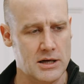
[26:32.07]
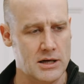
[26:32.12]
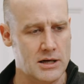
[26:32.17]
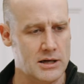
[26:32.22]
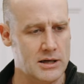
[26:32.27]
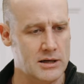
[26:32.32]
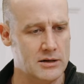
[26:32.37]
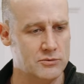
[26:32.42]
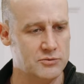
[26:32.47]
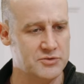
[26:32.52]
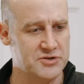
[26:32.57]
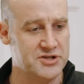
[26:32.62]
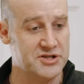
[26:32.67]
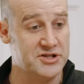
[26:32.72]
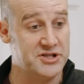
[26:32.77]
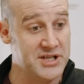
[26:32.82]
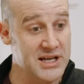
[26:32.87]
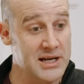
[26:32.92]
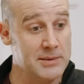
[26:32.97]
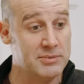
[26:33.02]
Uh, it was
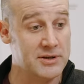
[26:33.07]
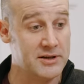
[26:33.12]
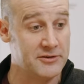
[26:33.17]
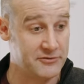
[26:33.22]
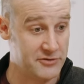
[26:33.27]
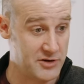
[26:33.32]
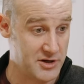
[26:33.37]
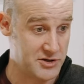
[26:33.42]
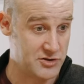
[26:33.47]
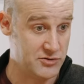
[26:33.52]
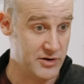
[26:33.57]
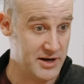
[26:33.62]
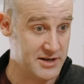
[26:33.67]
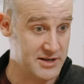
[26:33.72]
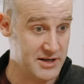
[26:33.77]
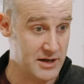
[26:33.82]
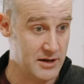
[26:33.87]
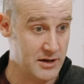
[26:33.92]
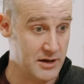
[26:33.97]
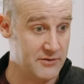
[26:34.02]
deeply
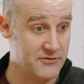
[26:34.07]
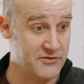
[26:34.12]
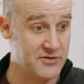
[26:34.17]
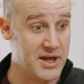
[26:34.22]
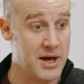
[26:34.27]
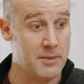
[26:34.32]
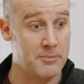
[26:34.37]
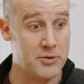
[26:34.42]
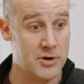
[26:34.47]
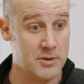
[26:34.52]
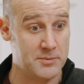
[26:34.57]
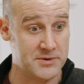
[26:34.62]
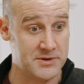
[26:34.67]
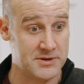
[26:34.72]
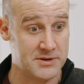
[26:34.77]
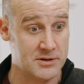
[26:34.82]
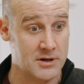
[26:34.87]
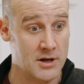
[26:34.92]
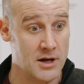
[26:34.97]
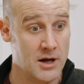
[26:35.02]
frustrating and for that
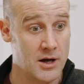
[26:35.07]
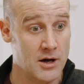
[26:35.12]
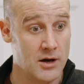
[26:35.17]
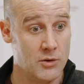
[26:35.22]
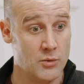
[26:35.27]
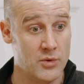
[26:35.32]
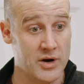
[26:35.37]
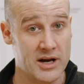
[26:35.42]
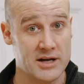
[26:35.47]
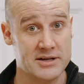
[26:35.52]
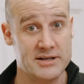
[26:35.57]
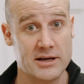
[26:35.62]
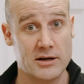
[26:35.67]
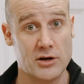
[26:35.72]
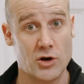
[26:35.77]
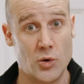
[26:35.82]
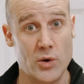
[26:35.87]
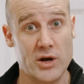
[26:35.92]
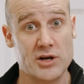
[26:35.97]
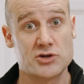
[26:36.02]
purpose, we're going to take
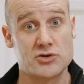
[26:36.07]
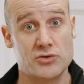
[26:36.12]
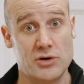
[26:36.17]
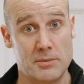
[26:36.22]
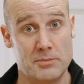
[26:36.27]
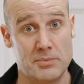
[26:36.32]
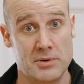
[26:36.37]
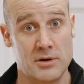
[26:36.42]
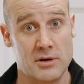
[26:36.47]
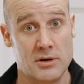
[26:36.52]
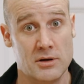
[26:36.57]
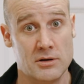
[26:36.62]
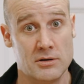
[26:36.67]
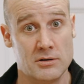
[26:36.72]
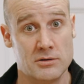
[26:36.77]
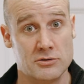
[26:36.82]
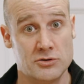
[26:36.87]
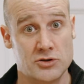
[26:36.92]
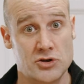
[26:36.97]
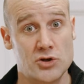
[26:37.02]
a quick trip
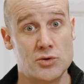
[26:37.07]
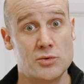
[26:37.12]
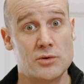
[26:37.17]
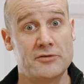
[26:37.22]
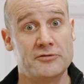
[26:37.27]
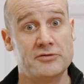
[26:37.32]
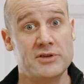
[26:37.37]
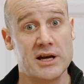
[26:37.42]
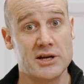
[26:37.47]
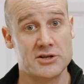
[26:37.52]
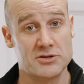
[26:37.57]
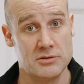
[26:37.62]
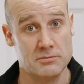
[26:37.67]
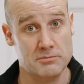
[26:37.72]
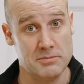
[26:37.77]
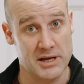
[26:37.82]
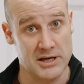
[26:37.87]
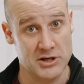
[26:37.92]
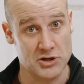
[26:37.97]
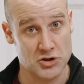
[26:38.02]
to the reflection
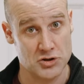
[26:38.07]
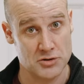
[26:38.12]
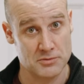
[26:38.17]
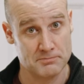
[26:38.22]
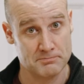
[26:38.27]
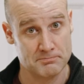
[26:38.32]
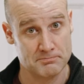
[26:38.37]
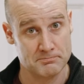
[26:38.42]
bench.